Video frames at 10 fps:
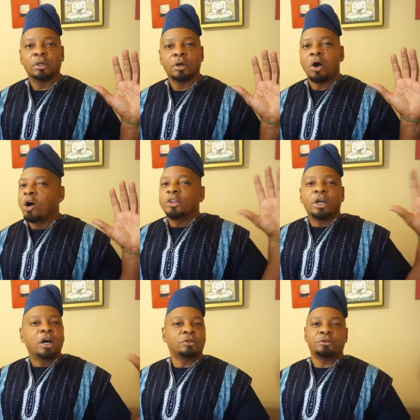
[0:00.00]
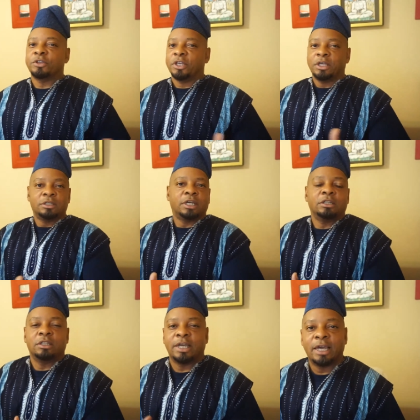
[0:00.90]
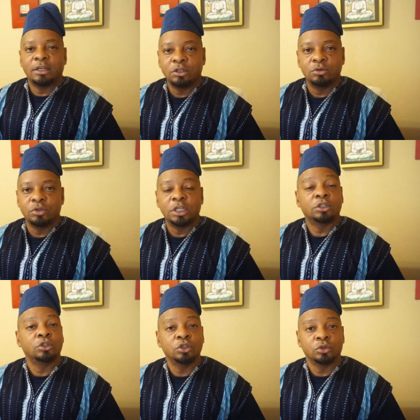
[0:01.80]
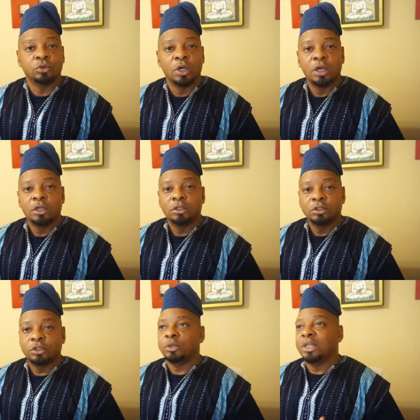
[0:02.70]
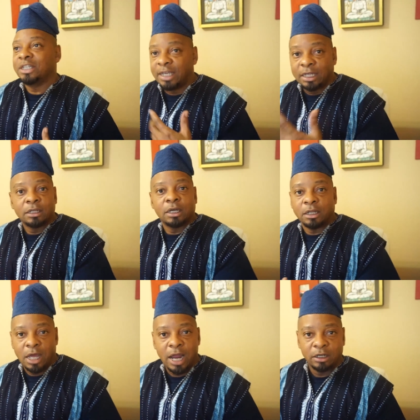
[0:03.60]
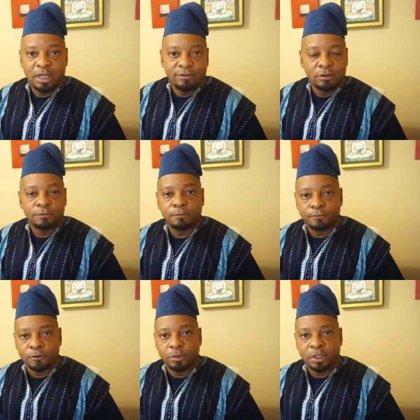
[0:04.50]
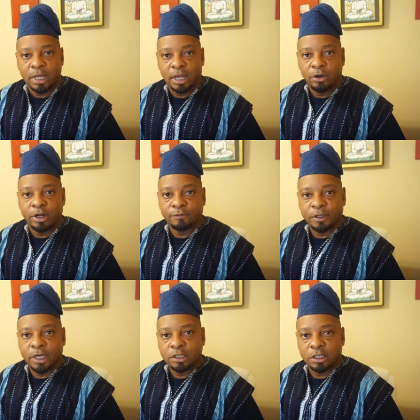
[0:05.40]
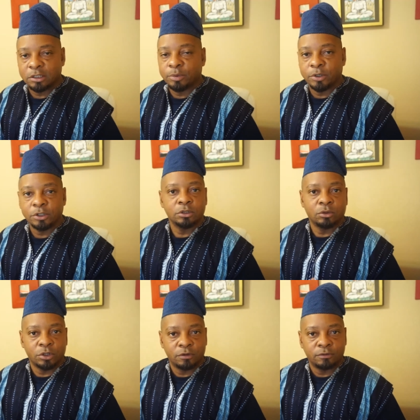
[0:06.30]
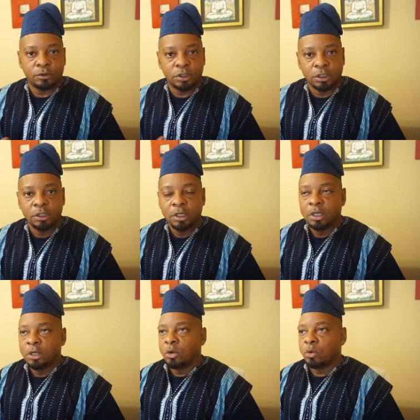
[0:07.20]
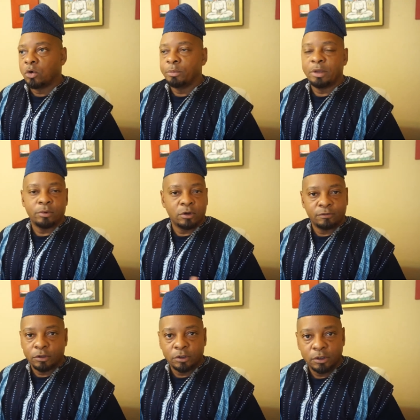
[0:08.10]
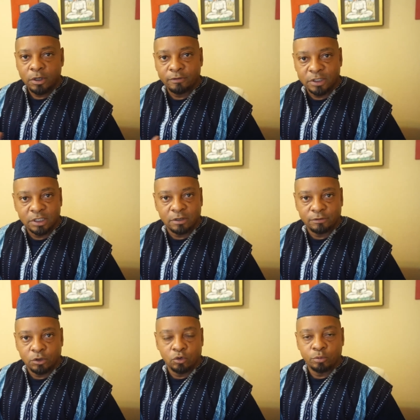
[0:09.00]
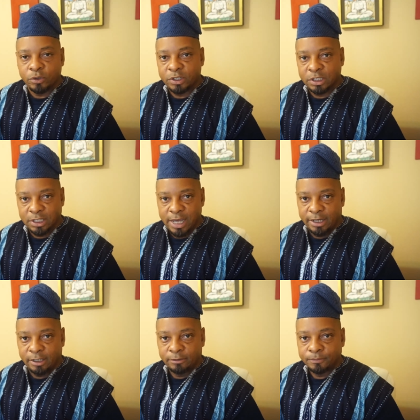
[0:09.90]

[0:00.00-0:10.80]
all the other things that that you need to do to attain a higher level of fulfillment and gratification as a person or devotee or a member of a, of a, of a group or a society.